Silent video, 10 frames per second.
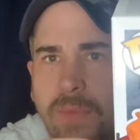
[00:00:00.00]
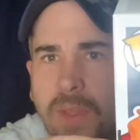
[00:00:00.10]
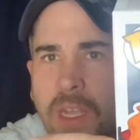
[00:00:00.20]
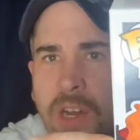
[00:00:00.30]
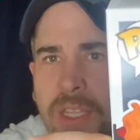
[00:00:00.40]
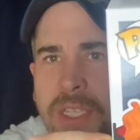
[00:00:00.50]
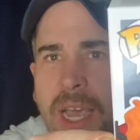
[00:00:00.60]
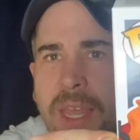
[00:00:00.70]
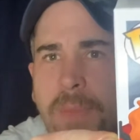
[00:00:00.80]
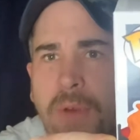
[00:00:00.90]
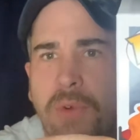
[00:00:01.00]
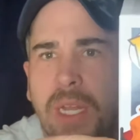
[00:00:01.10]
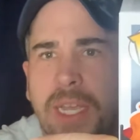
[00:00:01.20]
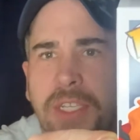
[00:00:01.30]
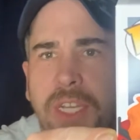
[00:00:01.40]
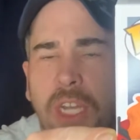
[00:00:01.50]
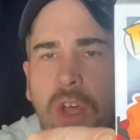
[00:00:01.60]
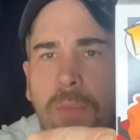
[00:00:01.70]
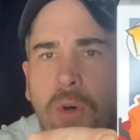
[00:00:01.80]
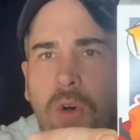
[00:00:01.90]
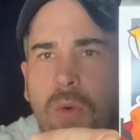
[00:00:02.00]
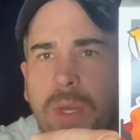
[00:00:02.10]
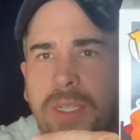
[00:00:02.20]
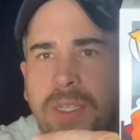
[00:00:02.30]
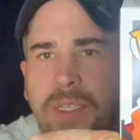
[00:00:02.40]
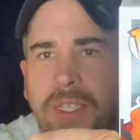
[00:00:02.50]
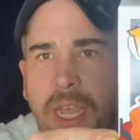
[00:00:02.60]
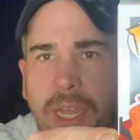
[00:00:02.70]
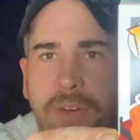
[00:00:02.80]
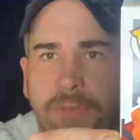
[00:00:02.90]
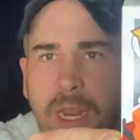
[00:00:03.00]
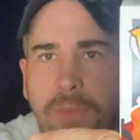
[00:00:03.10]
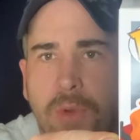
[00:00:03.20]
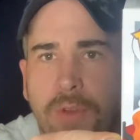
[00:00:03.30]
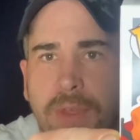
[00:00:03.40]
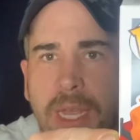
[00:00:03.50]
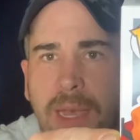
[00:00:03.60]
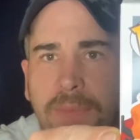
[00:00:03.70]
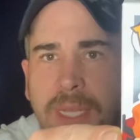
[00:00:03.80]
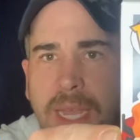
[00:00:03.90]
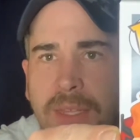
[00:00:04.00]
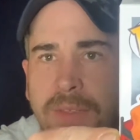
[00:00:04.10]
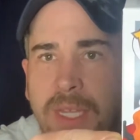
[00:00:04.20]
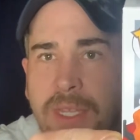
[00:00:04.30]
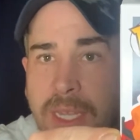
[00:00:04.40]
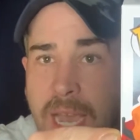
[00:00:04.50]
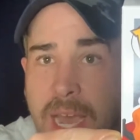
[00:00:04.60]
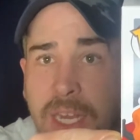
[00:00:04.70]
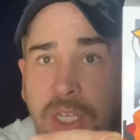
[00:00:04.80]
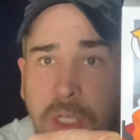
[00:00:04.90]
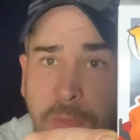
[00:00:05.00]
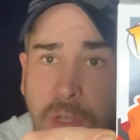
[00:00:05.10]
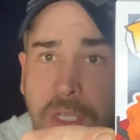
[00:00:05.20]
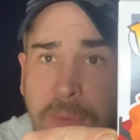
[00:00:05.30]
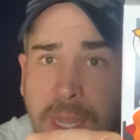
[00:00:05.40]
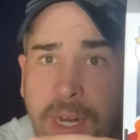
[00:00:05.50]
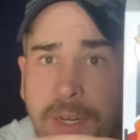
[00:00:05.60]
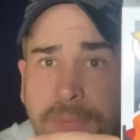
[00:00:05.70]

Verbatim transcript: And I'd say they'll be releasing a lot more once the second Venom movie comes out, seeing the Carnage is supposed to be in it.